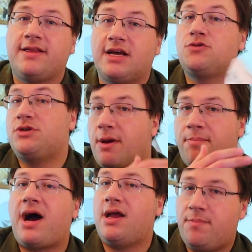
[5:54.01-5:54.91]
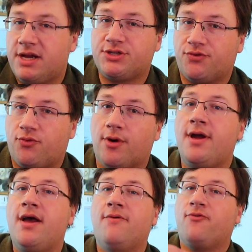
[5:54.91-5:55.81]
That's what you buy a Pixel
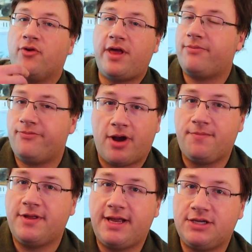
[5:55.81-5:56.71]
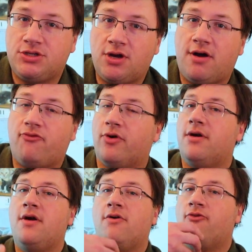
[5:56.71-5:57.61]
for that up-to-date software,
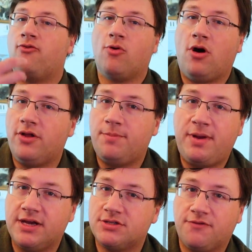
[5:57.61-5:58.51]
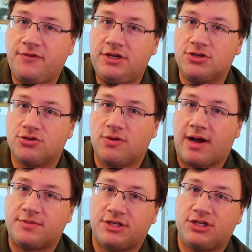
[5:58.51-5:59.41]
for all the Pixel feature
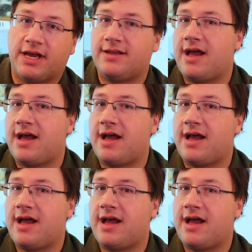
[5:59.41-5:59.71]
drops that you get.